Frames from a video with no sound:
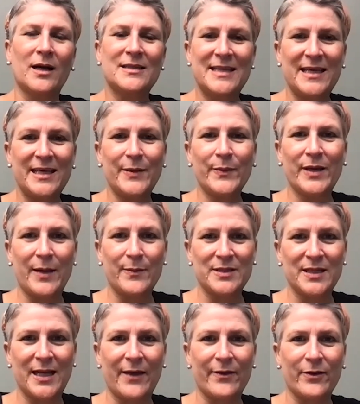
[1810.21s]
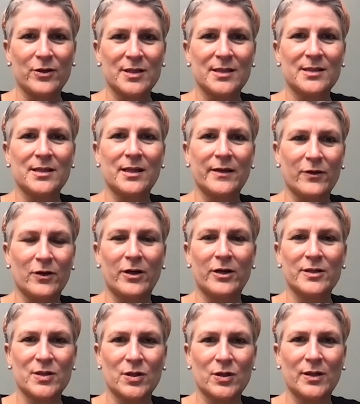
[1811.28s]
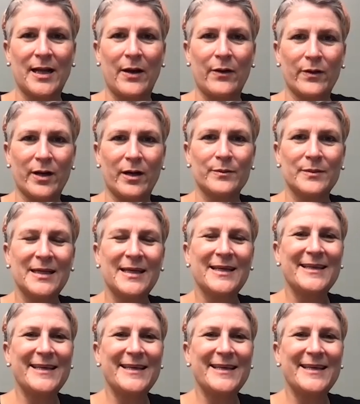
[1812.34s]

a team came together to deliver on a certain outcome.